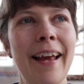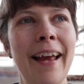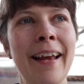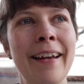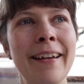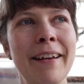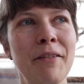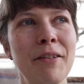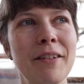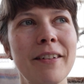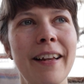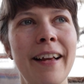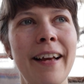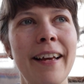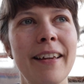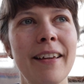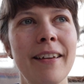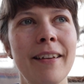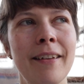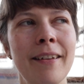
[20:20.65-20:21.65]
and I was
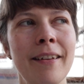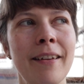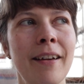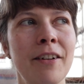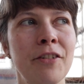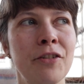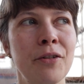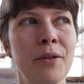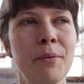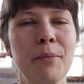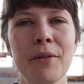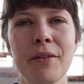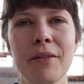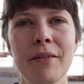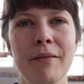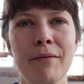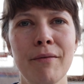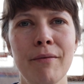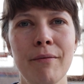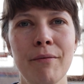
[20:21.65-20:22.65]
like, yeah, sure,
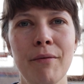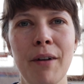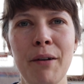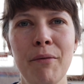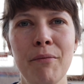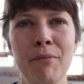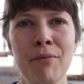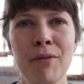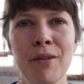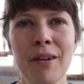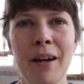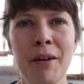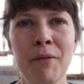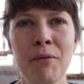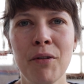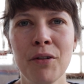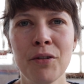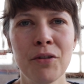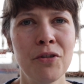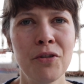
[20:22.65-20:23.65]
but why would I
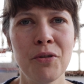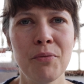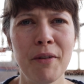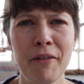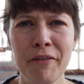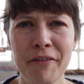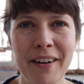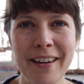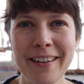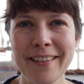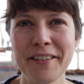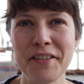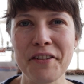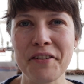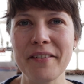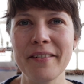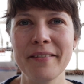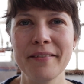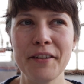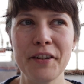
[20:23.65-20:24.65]
want to be
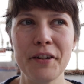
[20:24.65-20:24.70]
faster?